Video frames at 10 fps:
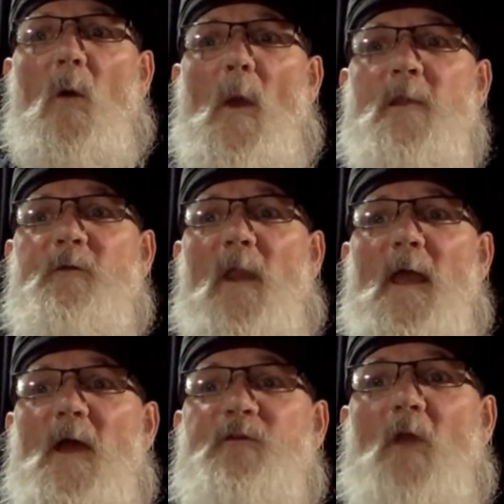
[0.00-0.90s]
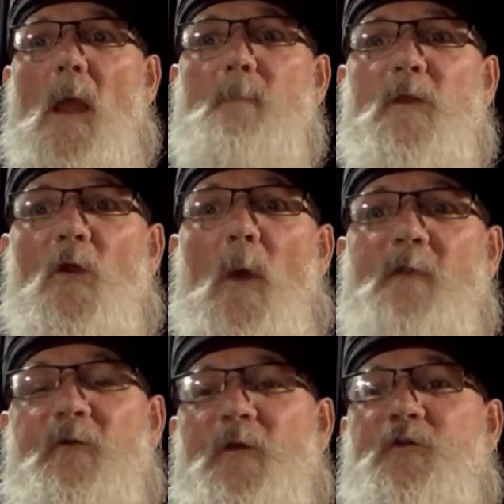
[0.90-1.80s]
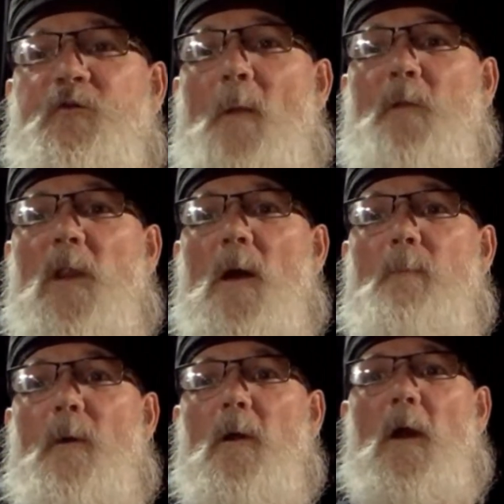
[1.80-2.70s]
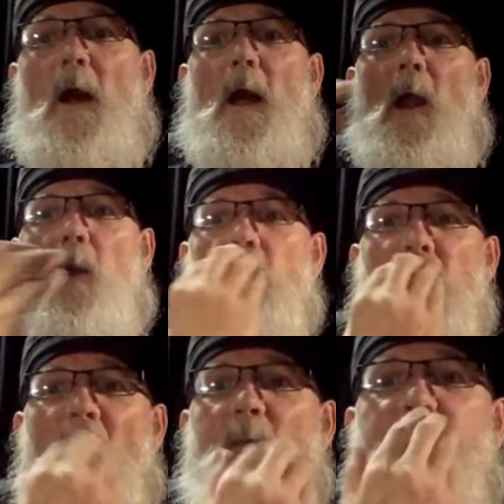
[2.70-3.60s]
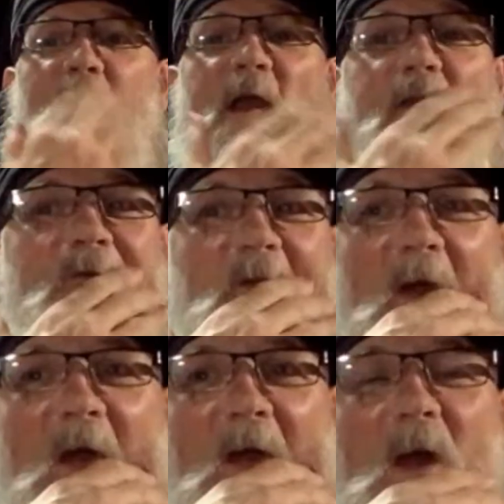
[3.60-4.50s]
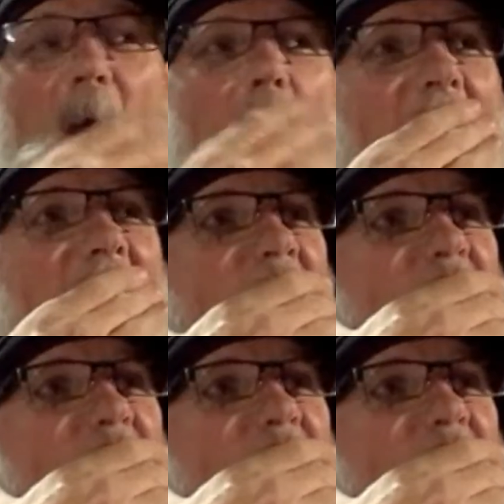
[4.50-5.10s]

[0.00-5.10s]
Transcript: When did the last time you went to the strip club? Look, Bryce, I